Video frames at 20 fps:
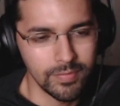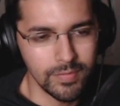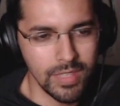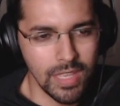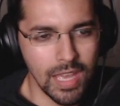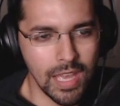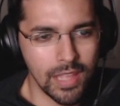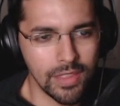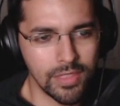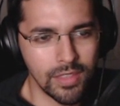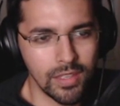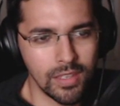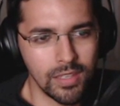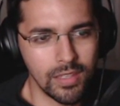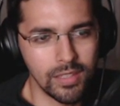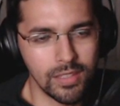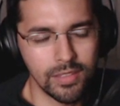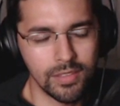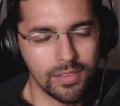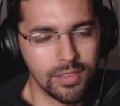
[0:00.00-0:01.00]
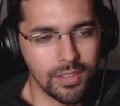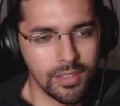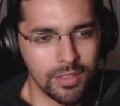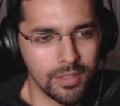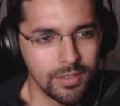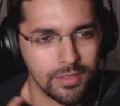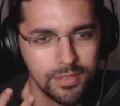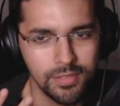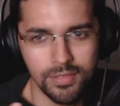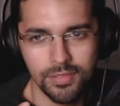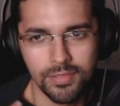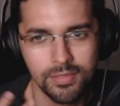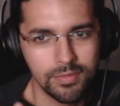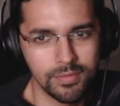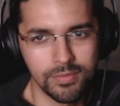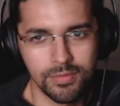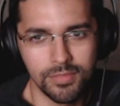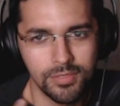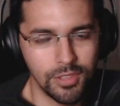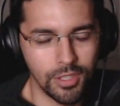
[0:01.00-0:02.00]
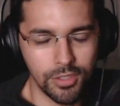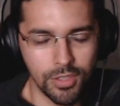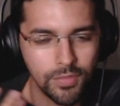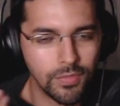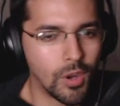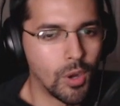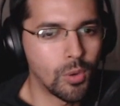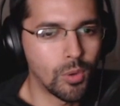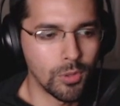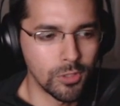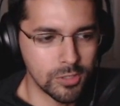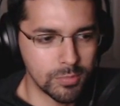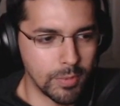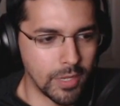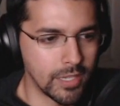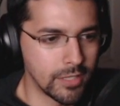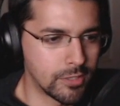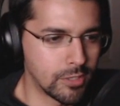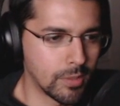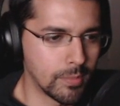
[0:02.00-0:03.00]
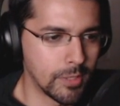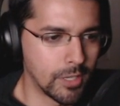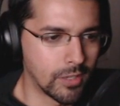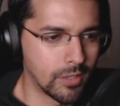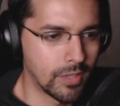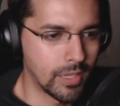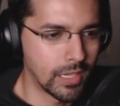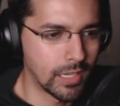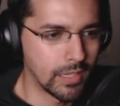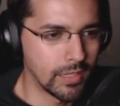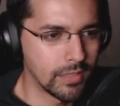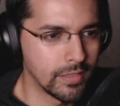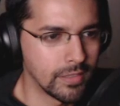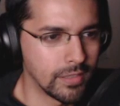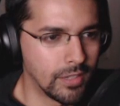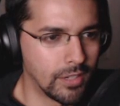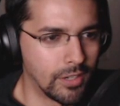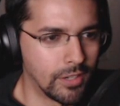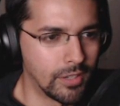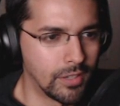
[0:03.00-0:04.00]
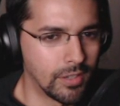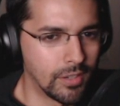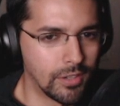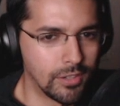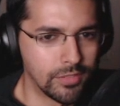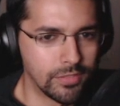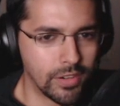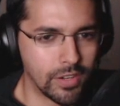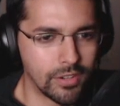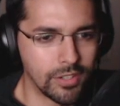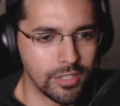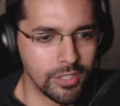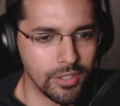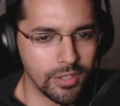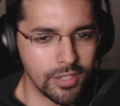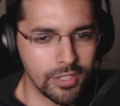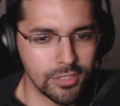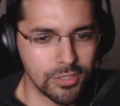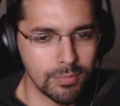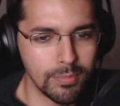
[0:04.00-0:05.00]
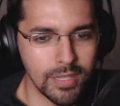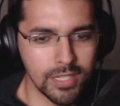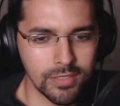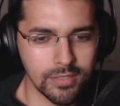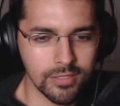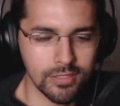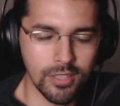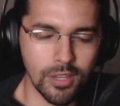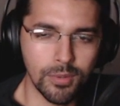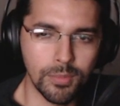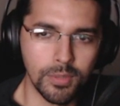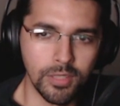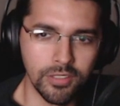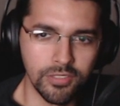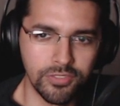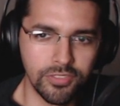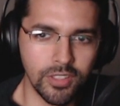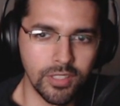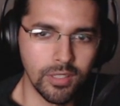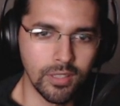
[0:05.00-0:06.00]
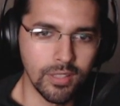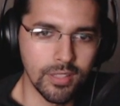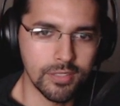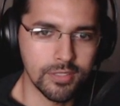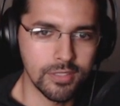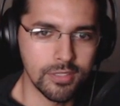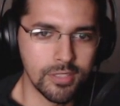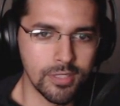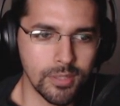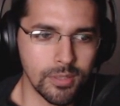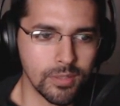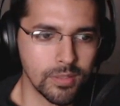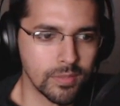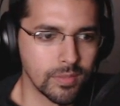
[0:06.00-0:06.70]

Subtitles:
Yeah, the vocals by Hitomi Harada are very good. It just makes the song really fun to listen to.